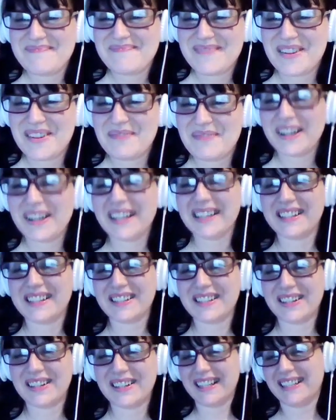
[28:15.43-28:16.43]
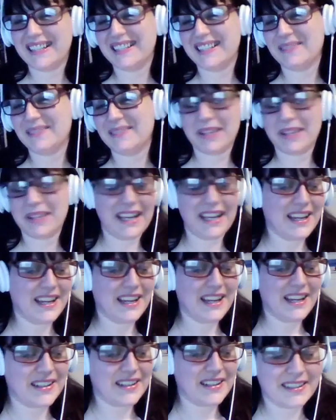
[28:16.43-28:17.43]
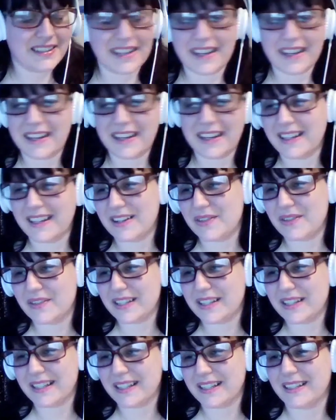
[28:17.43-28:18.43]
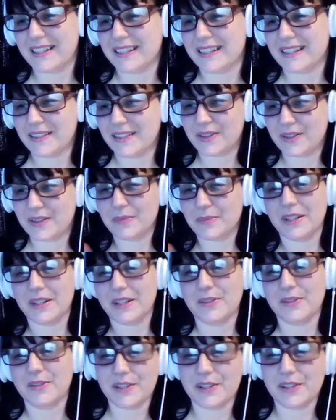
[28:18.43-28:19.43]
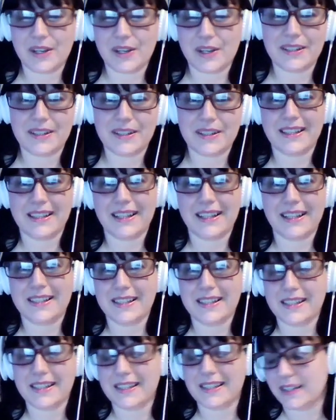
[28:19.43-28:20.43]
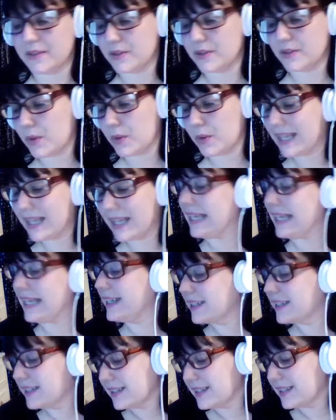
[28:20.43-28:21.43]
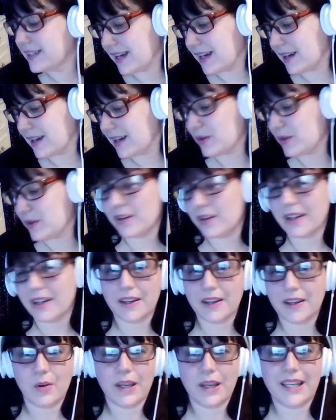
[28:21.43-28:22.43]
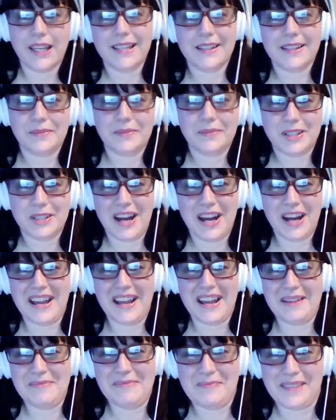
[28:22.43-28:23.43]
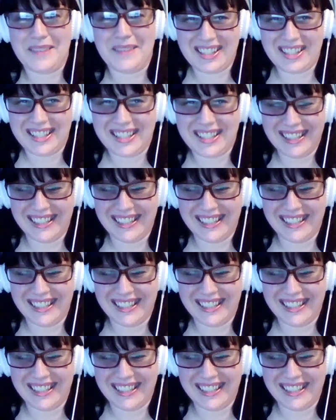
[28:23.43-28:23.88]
I'm very excited to be here, and obviously this is not going to be a long show, as I said. It's just a little quickie, and we like a quickie sometimes.